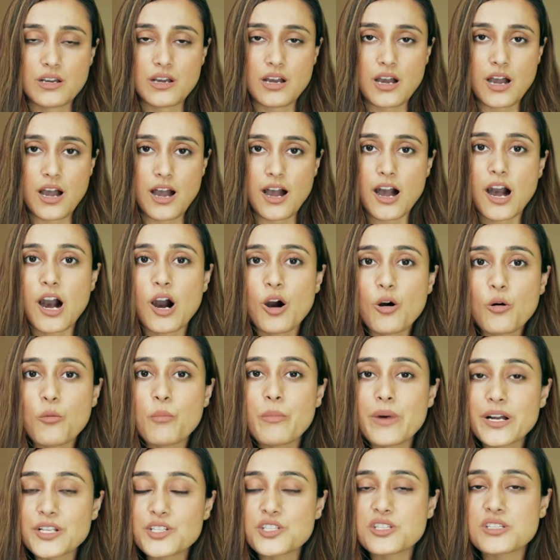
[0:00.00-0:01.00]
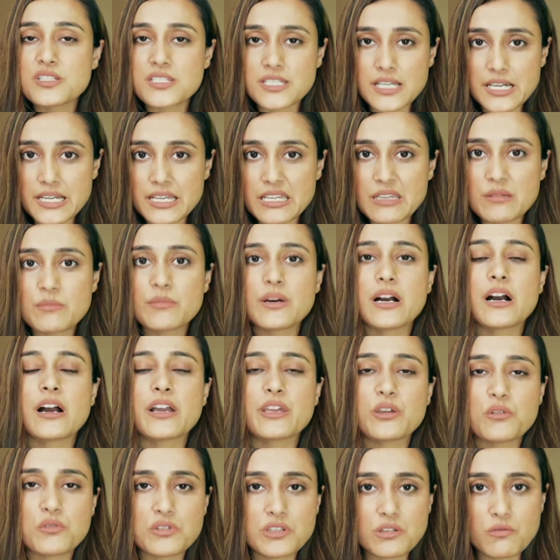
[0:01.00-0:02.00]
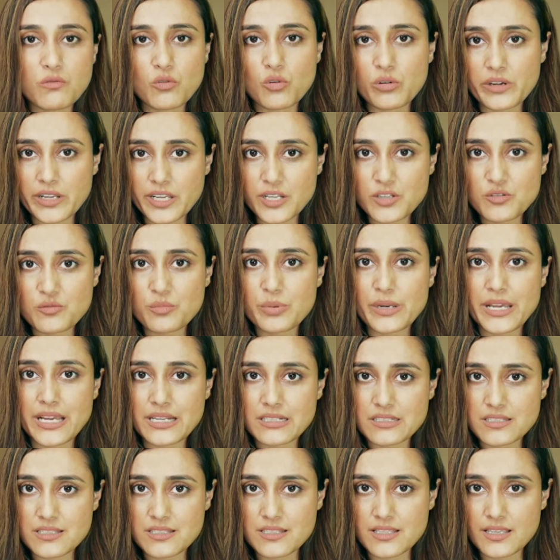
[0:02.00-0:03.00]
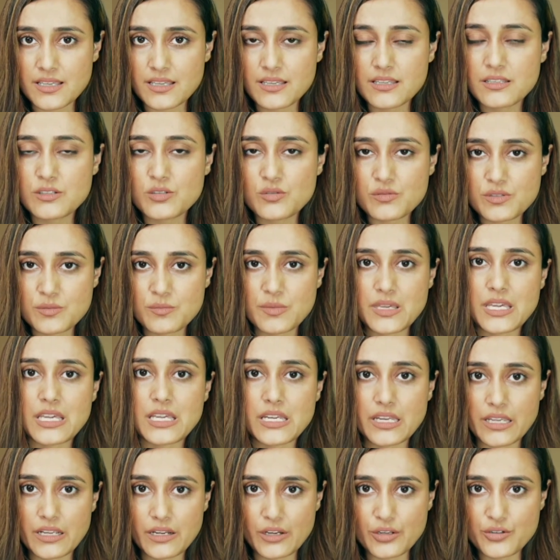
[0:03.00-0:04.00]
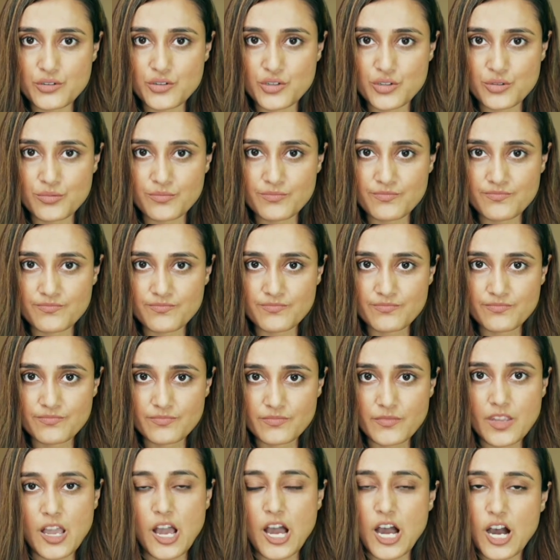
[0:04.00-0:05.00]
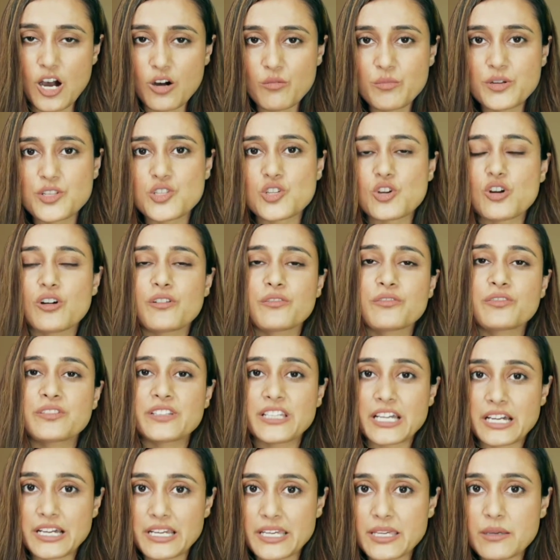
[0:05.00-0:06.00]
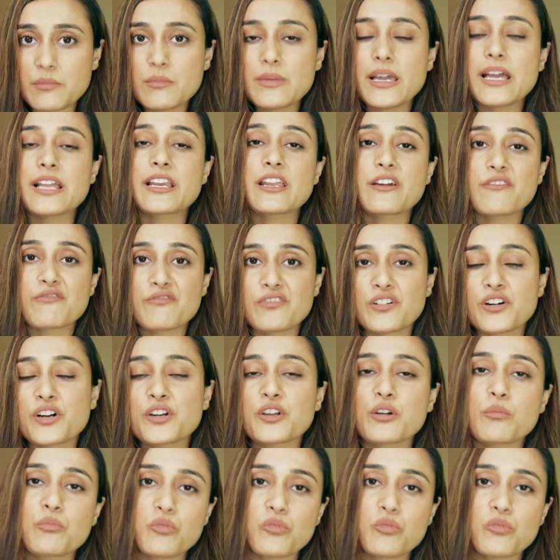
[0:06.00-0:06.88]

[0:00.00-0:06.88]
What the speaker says: How much time are you devoting to practicing to speak in English? How much of time and effort you're